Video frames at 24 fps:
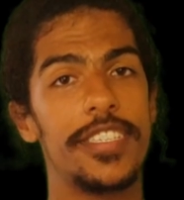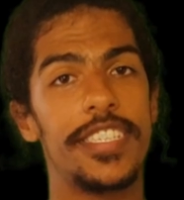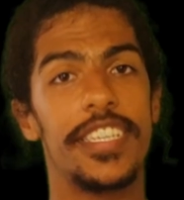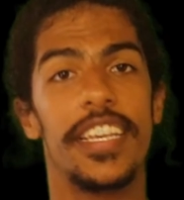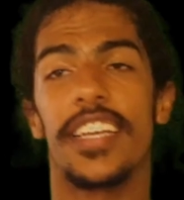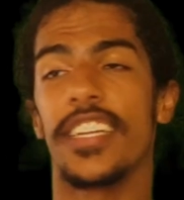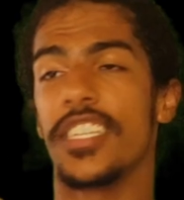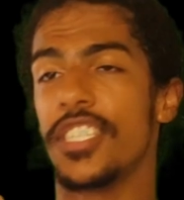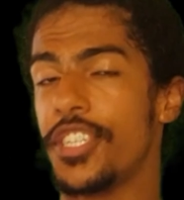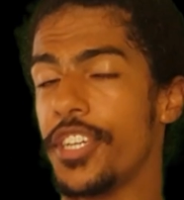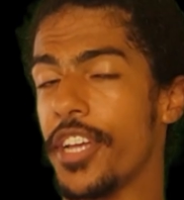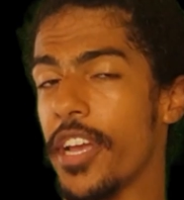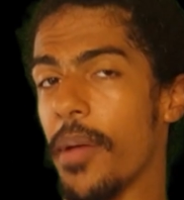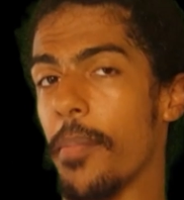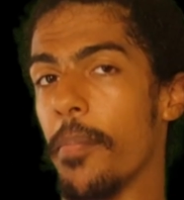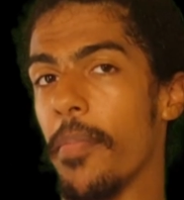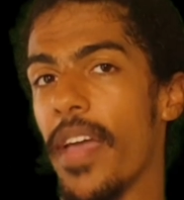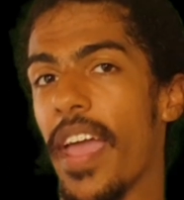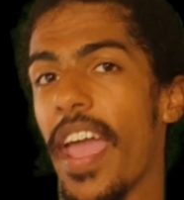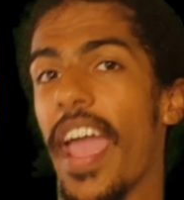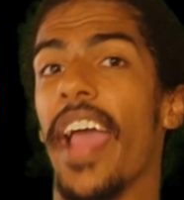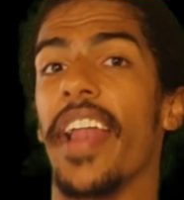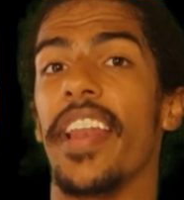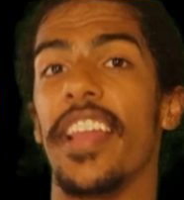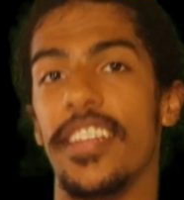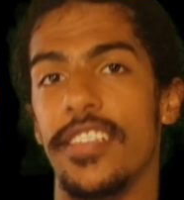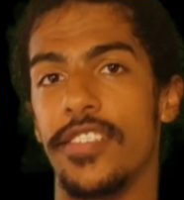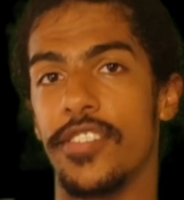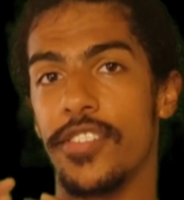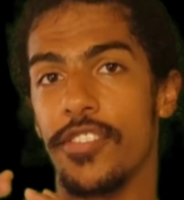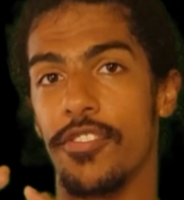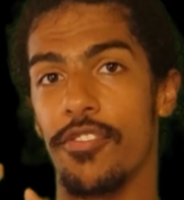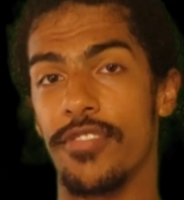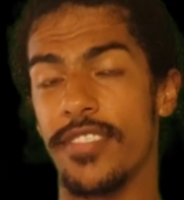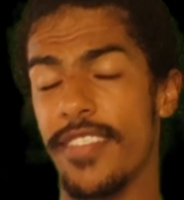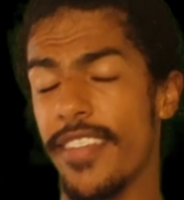see a gym and
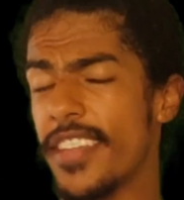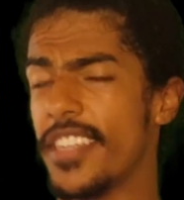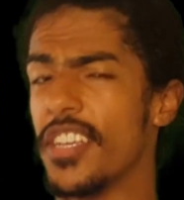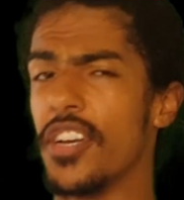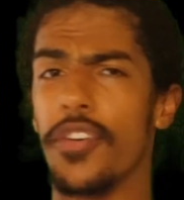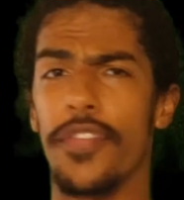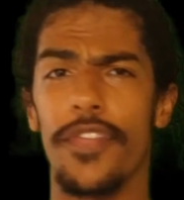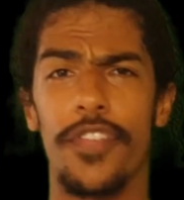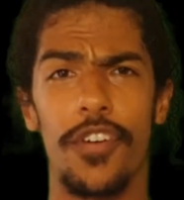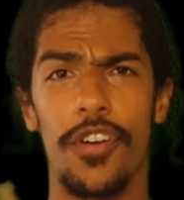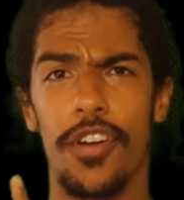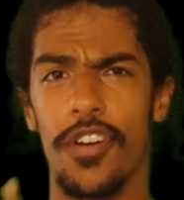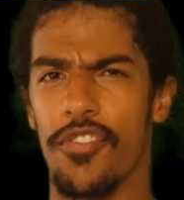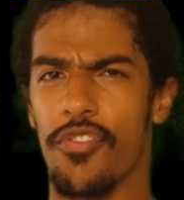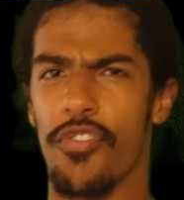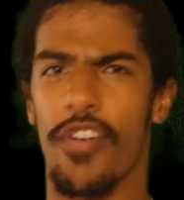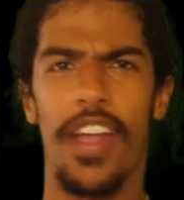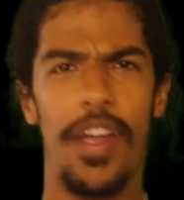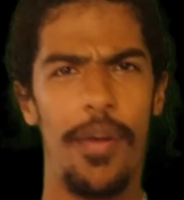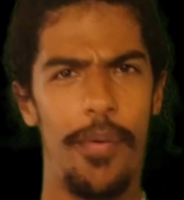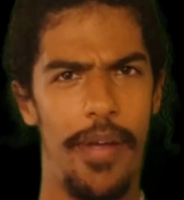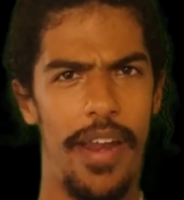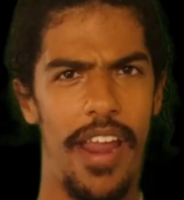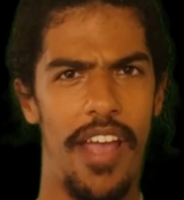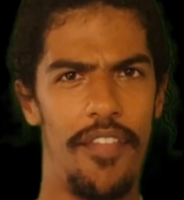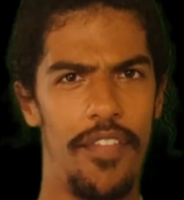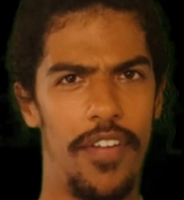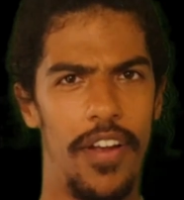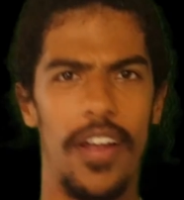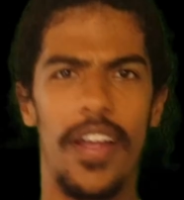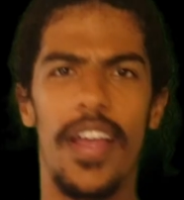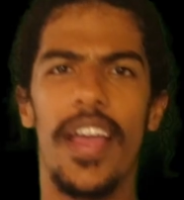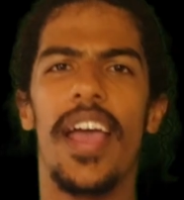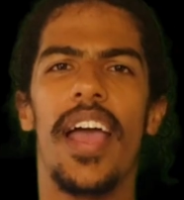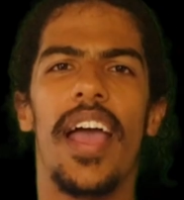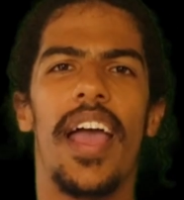it's silver, gray,
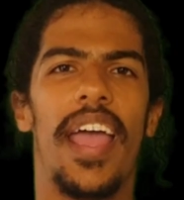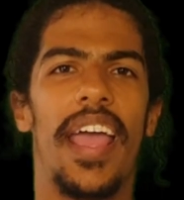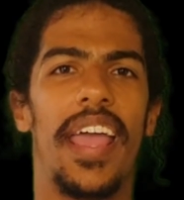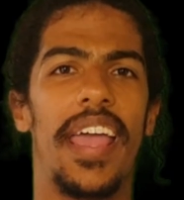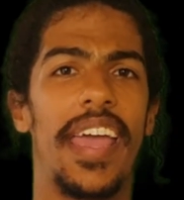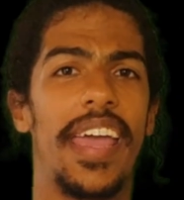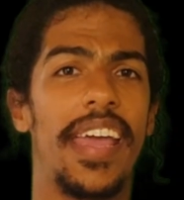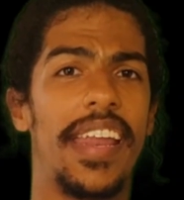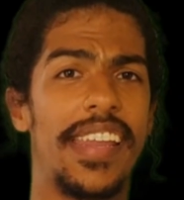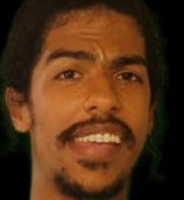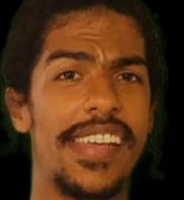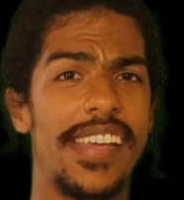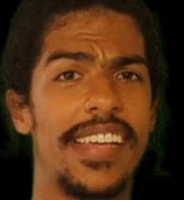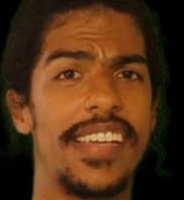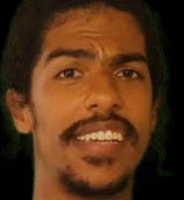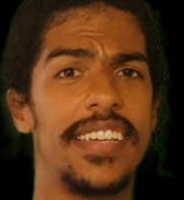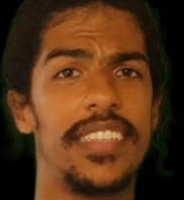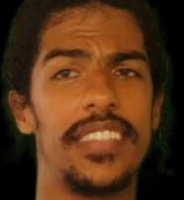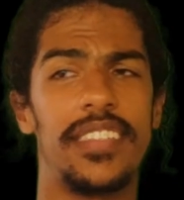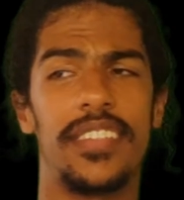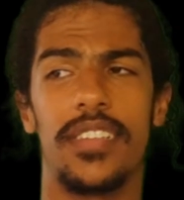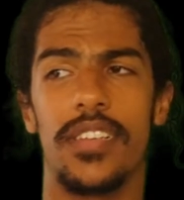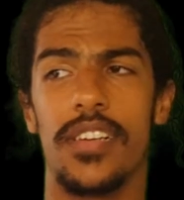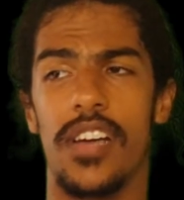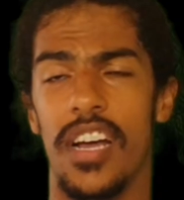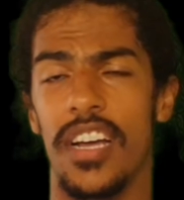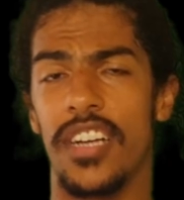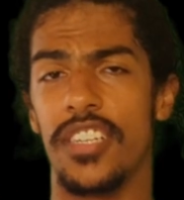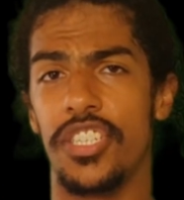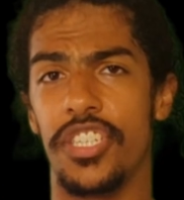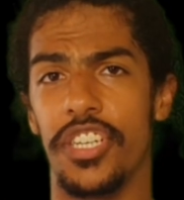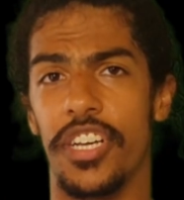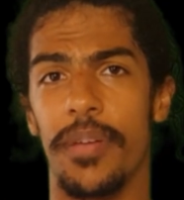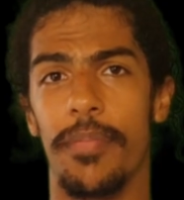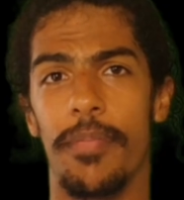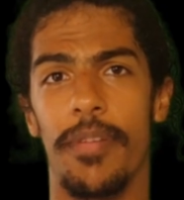whatever, it is a
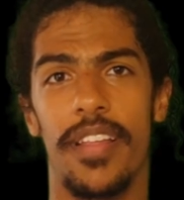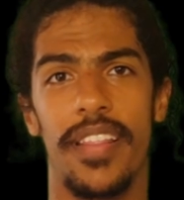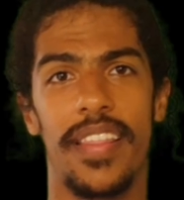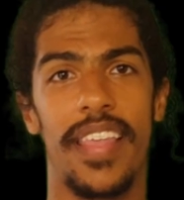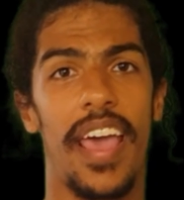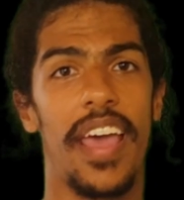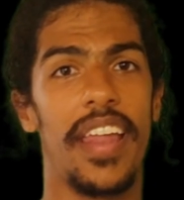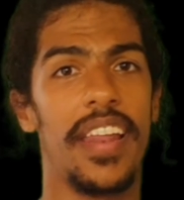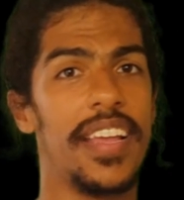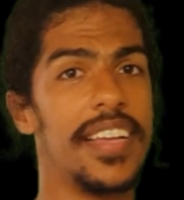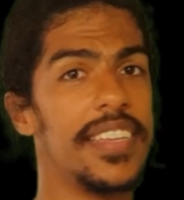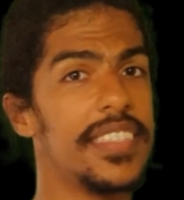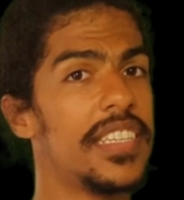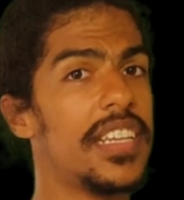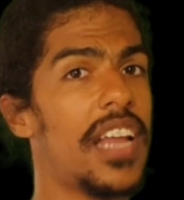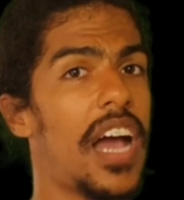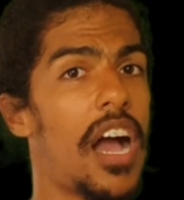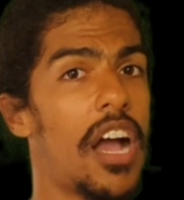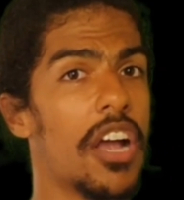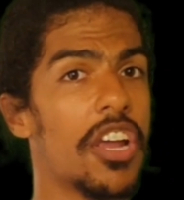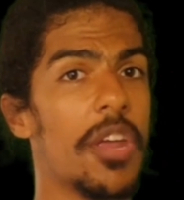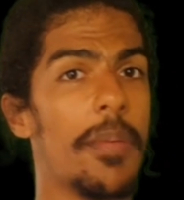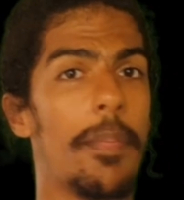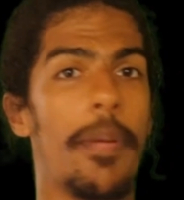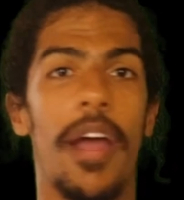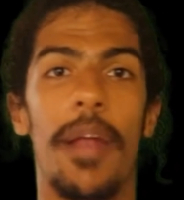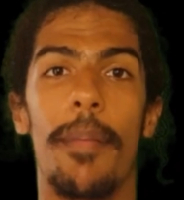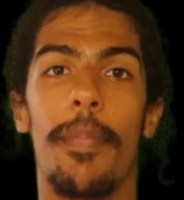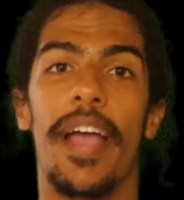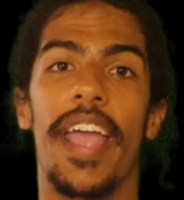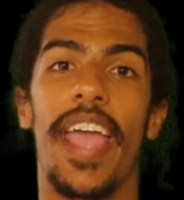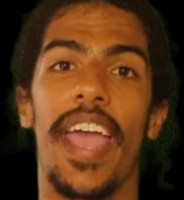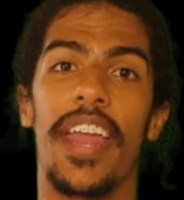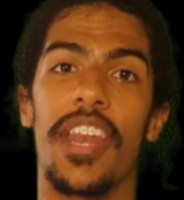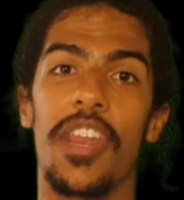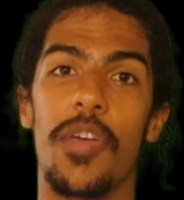gym that isn't occupied
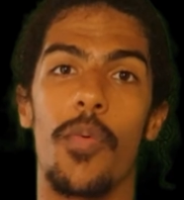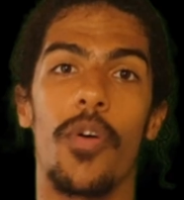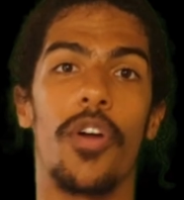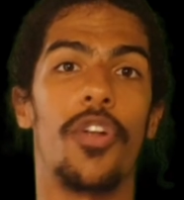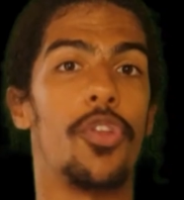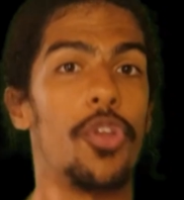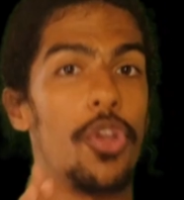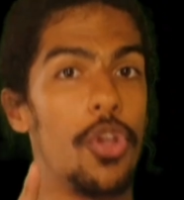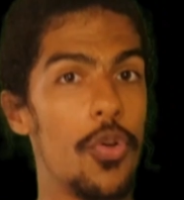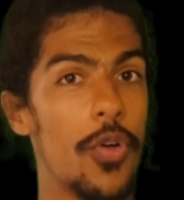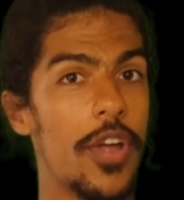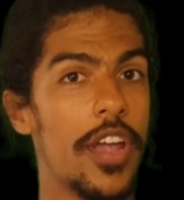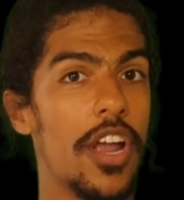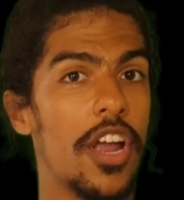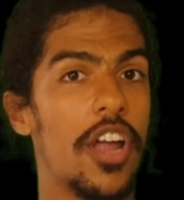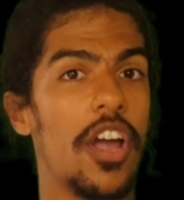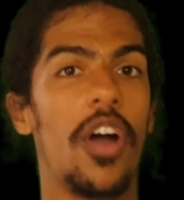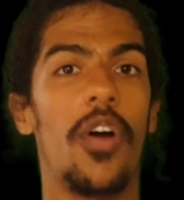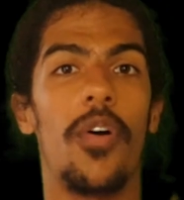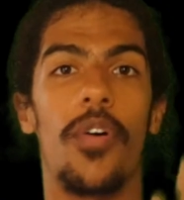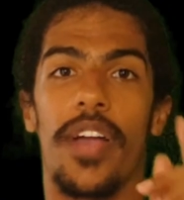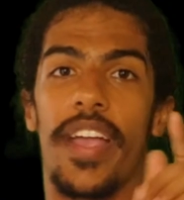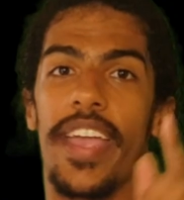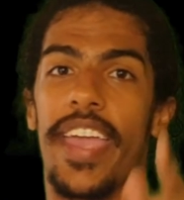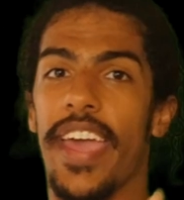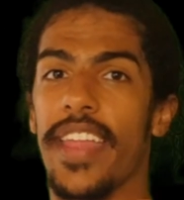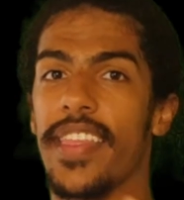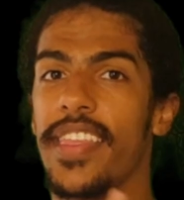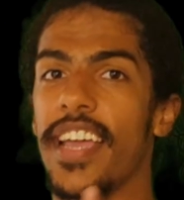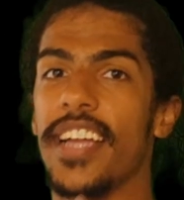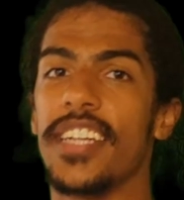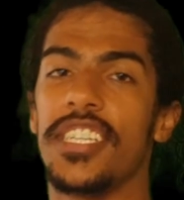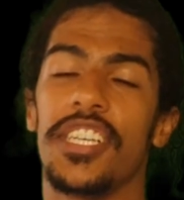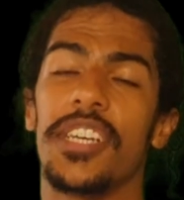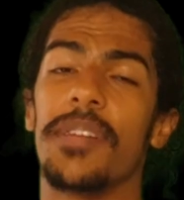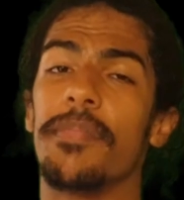by anyone. You could go get
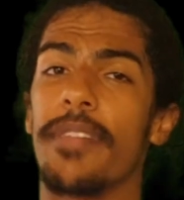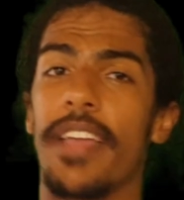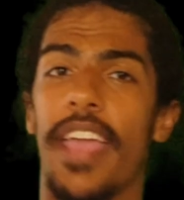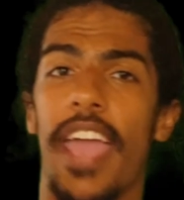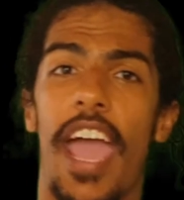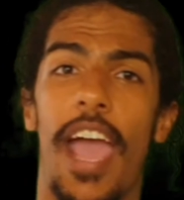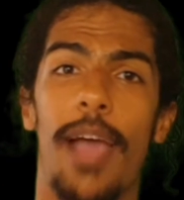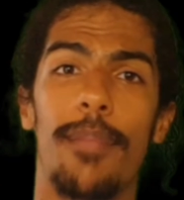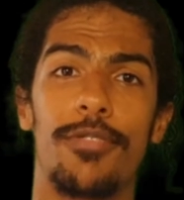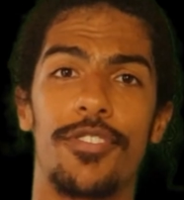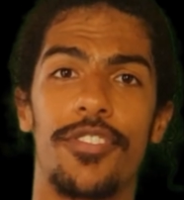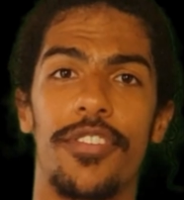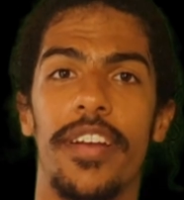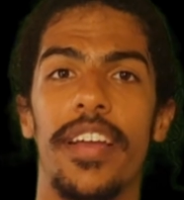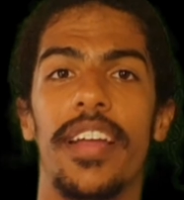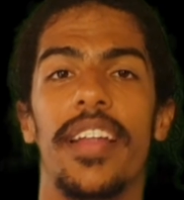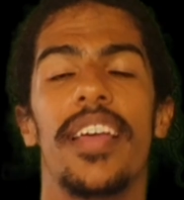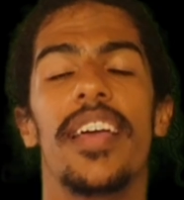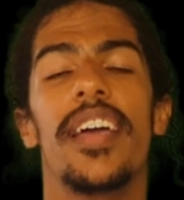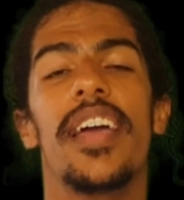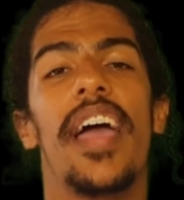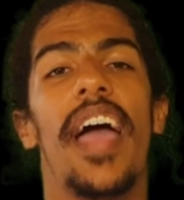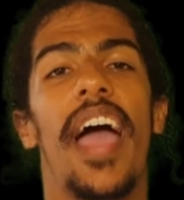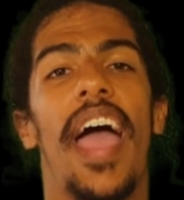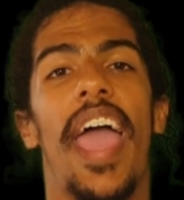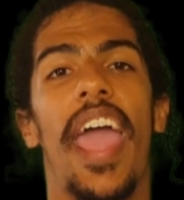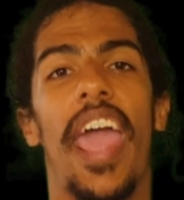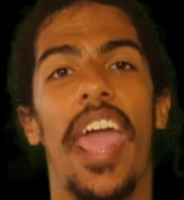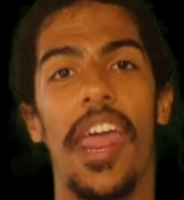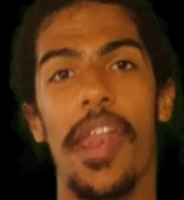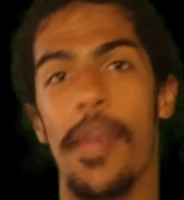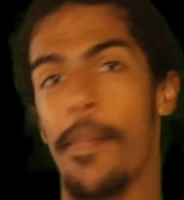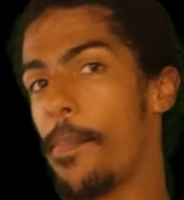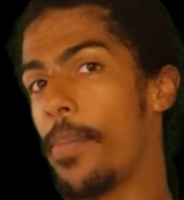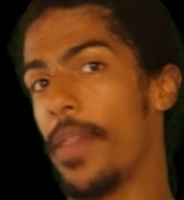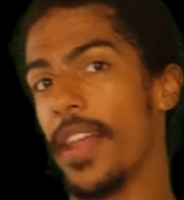that gym, capture it,
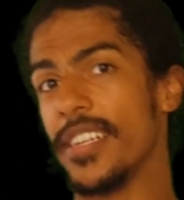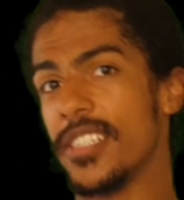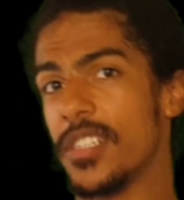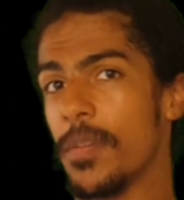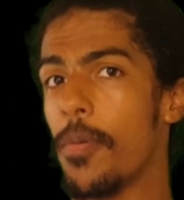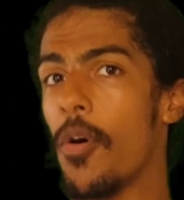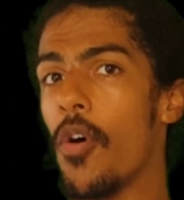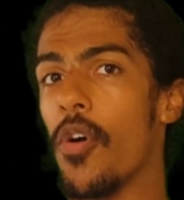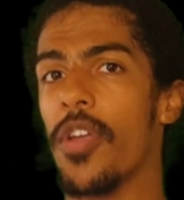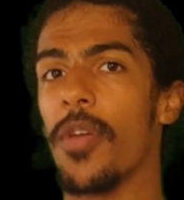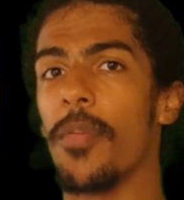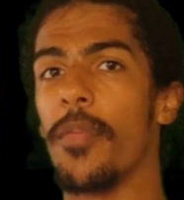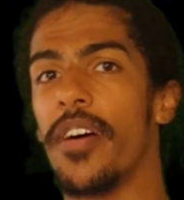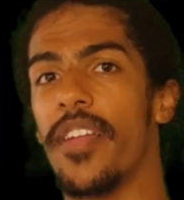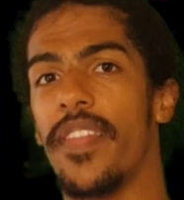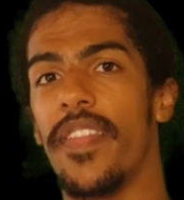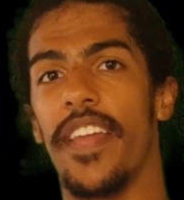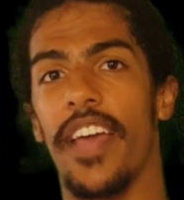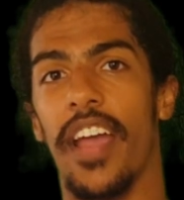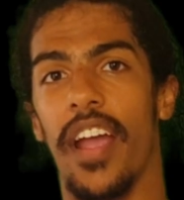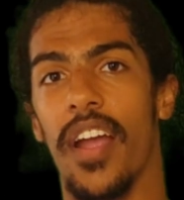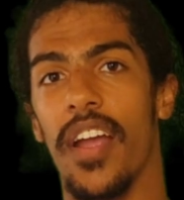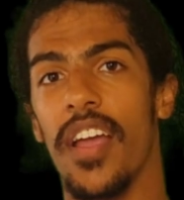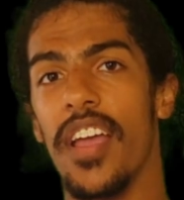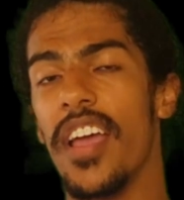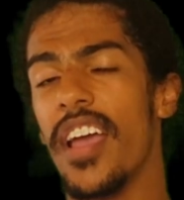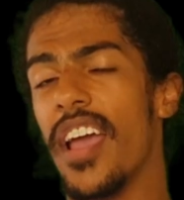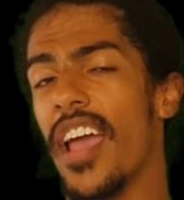and place a Pokemon there.